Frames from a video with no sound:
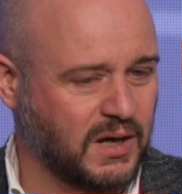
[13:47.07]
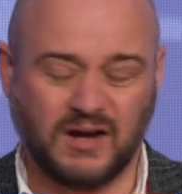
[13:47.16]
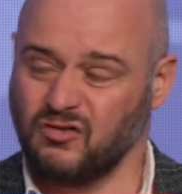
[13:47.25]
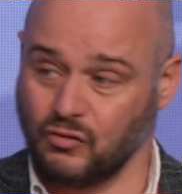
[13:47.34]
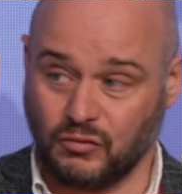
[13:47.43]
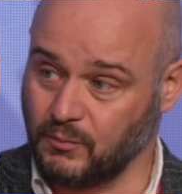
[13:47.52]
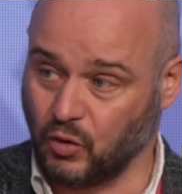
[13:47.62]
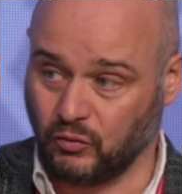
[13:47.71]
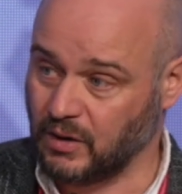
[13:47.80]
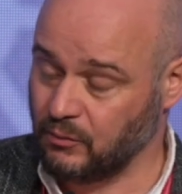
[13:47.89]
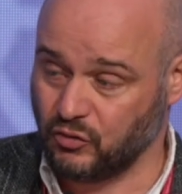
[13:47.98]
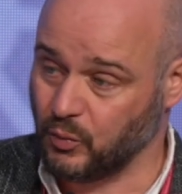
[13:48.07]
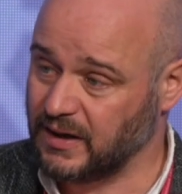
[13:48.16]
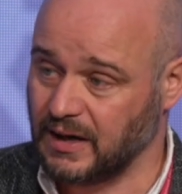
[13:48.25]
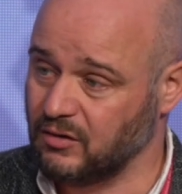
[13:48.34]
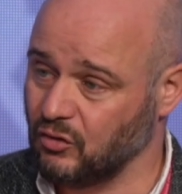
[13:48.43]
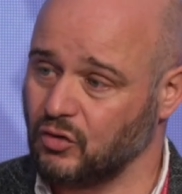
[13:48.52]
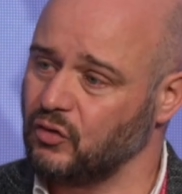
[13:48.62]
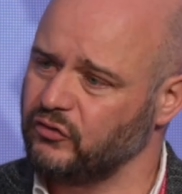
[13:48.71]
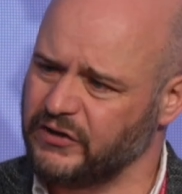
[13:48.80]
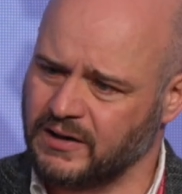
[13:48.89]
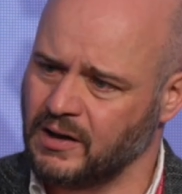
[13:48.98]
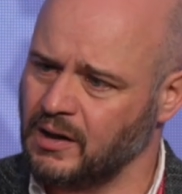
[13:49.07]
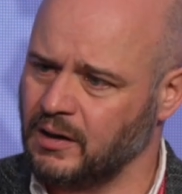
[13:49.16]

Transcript: I saw them I was a weekend on call and said,